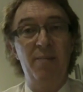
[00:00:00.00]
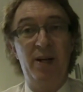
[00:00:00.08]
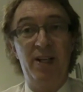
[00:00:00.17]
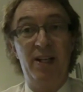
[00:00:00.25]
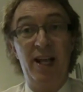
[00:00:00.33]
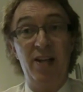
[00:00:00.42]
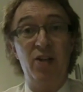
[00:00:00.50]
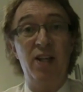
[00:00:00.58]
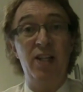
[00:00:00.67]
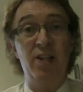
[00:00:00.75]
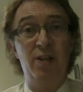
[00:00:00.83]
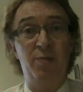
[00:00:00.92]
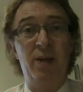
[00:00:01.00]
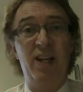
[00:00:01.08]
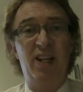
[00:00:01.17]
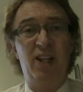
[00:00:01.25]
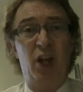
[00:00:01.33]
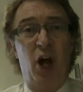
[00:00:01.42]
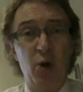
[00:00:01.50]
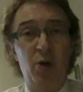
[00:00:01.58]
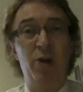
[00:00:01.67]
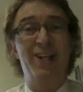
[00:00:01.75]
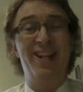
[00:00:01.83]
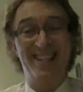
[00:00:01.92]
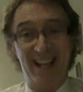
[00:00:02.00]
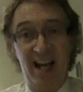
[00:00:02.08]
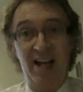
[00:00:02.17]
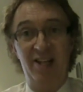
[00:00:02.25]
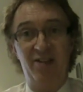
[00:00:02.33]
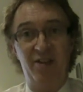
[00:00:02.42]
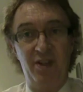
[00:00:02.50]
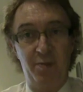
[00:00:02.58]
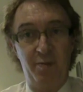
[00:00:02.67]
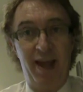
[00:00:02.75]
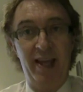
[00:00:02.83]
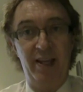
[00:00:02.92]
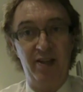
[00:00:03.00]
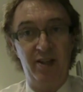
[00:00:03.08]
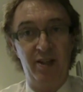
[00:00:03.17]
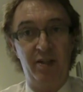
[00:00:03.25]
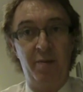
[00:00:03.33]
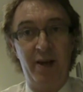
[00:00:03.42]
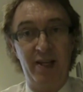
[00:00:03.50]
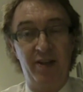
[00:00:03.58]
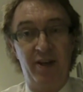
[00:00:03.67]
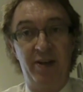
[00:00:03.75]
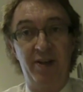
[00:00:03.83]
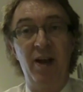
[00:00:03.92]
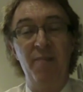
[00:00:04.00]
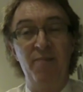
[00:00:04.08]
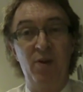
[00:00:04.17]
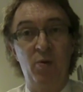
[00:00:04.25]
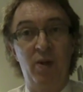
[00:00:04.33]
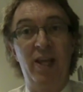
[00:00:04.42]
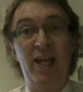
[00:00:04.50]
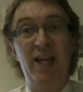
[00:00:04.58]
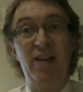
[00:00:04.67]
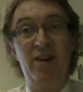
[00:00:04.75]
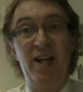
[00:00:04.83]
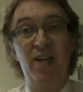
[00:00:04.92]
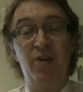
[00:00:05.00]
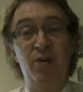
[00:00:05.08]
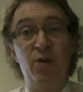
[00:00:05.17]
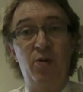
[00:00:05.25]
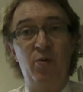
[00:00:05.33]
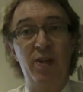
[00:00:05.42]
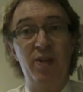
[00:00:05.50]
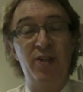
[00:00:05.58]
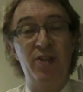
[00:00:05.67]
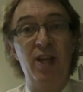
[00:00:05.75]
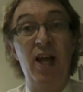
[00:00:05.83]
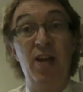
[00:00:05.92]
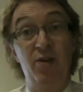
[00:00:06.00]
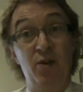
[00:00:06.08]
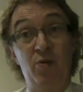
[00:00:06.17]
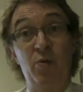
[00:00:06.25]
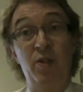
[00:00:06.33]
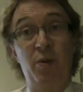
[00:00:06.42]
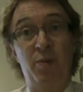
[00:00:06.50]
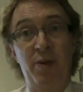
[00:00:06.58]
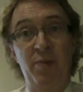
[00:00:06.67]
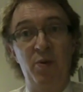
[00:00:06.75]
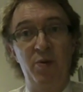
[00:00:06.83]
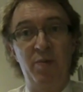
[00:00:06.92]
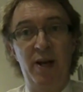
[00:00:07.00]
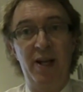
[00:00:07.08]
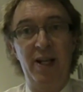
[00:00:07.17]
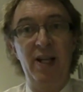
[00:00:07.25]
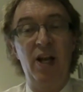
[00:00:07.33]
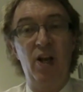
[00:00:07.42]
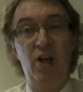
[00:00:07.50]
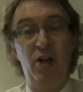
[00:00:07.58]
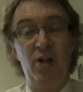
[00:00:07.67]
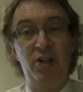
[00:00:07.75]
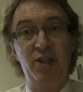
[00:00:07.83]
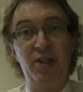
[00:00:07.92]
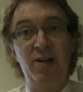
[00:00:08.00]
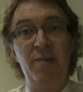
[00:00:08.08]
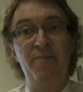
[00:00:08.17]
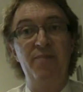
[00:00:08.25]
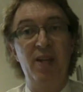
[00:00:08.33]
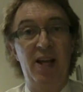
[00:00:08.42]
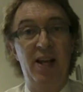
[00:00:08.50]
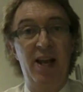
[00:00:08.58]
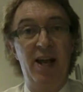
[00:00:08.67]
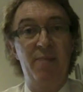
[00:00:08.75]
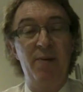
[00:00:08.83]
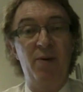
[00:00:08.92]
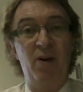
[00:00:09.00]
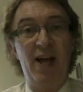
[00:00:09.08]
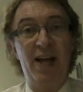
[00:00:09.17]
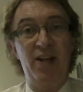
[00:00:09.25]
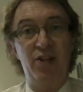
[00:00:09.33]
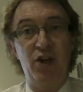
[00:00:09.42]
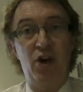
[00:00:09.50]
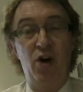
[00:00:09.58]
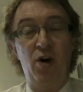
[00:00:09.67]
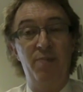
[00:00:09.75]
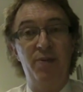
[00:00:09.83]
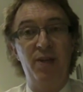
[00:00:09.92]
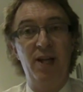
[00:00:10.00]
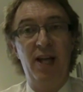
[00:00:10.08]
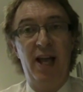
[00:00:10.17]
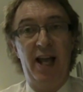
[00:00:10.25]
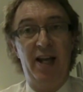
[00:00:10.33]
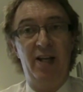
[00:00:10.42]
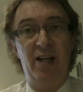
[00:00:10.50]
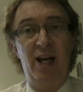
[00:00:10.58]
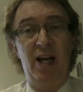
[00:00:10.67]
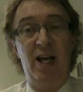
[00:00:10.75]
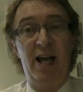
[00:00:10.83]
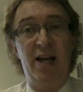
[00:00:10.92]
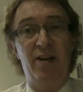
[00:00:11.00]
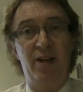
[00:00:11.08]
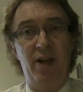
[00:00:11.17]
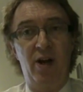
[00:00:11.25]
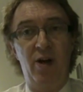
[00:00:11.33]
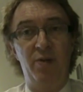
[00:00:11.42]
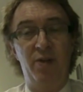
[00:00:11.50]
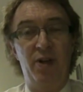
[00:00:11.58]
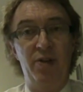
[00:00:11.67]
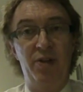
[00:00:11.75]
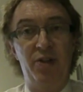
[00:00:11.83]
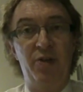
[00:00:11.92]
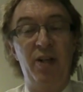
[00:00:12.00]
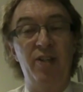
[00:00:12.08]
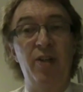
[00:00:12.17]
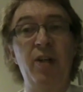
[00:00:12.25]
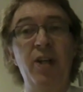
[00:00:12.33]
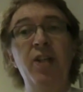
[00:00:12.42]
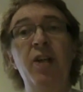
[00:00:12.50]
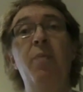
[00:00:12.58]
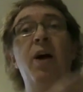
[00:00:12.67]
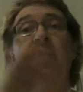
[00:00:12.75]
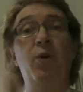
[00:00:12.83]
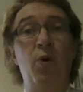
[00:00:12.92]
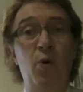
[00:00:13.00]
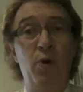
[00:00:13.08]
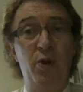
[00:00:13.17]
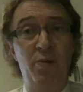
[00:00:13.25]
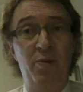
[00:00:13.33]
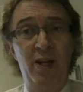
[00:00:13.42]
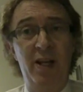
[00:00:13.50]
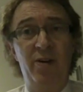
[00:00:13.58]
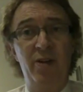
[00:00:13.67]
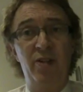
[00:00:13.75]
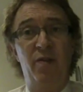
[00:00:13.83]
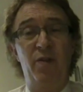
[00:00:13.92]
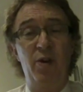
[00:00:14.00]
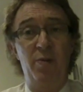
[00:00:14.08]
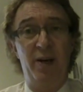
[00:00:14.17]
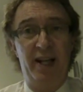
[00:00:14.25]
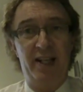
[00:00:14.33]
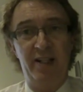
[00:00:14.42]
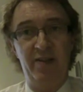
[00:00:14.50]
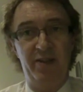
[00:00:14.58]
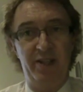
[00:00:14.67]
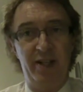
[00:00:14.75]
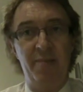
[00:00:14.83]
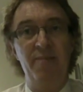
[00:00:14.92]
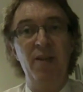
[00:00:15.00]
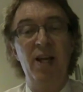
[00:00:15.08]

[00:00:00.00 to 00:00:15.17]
but it actually has been a total disaster in this banking system, hasn't it? Where they innovated, took risks with people's money, lost it. Now people are out of jobs and out of their homes and on the street. So it doesn't apply to all areas of human activity.